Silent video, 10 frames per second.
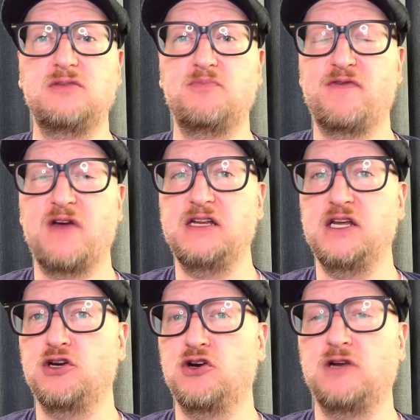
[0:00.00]

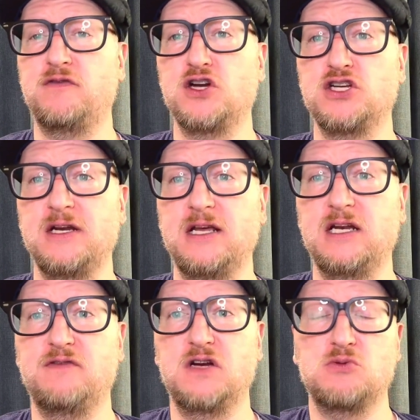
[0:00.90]
preventing neurodivergent
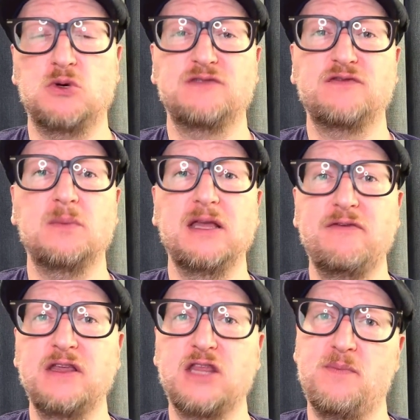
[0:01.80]
individuals from
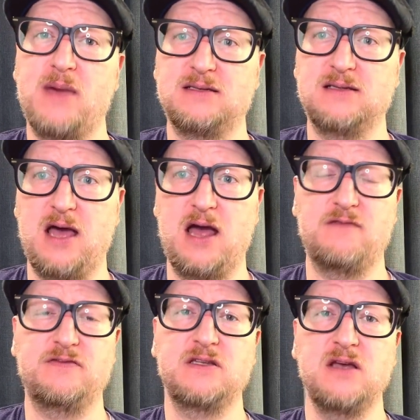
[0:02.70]
living their best lives.